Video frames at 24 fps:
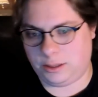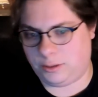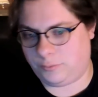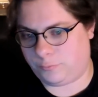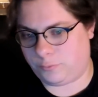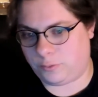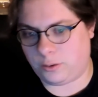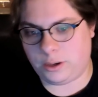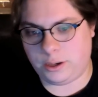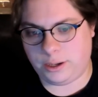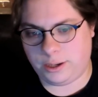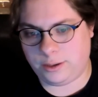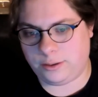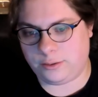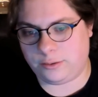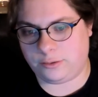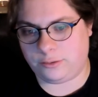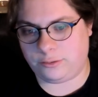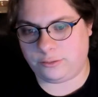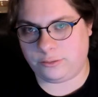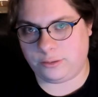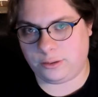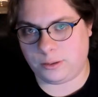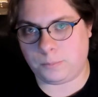the flood
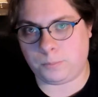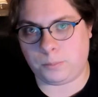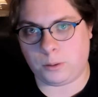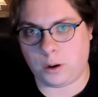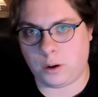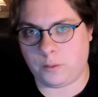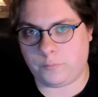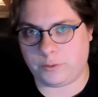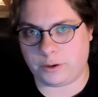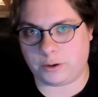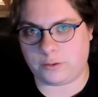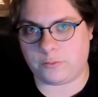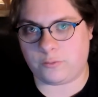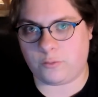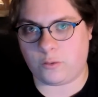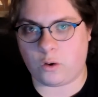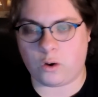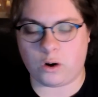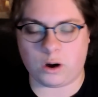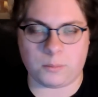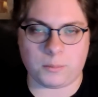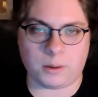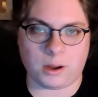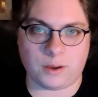is the perfect
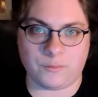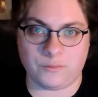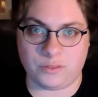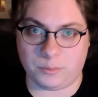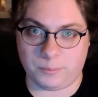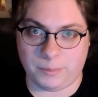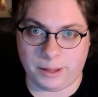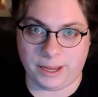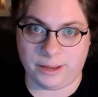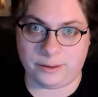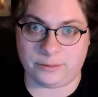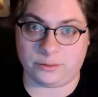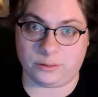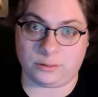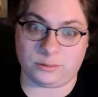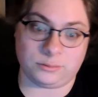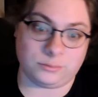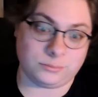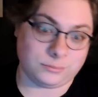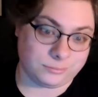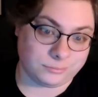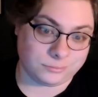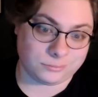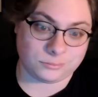form of the
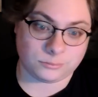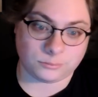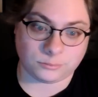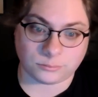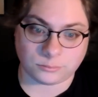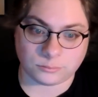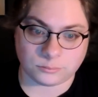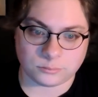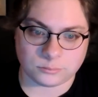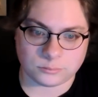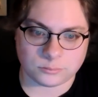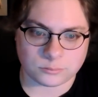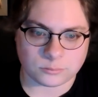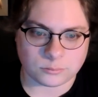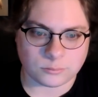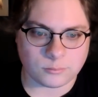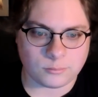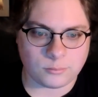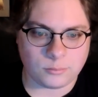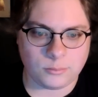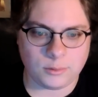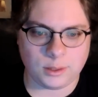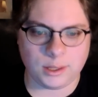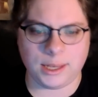mantle.
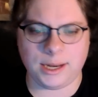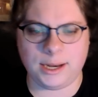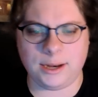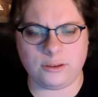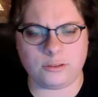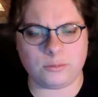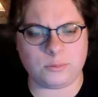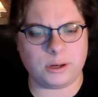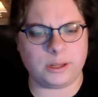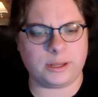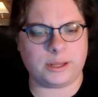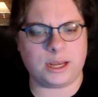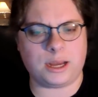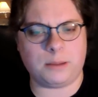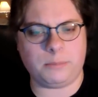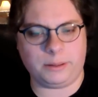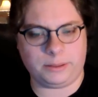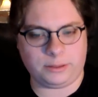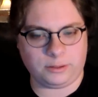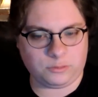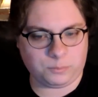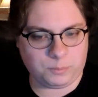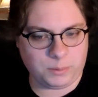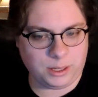I just want to
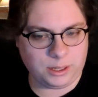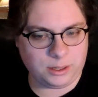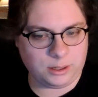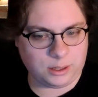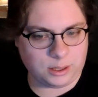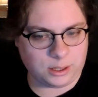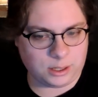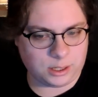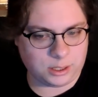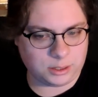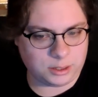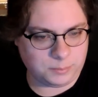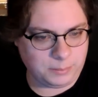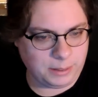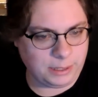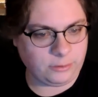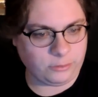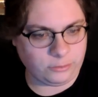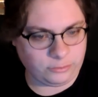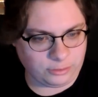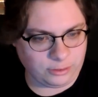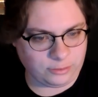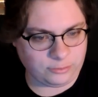comment this bit. Uh, the mantle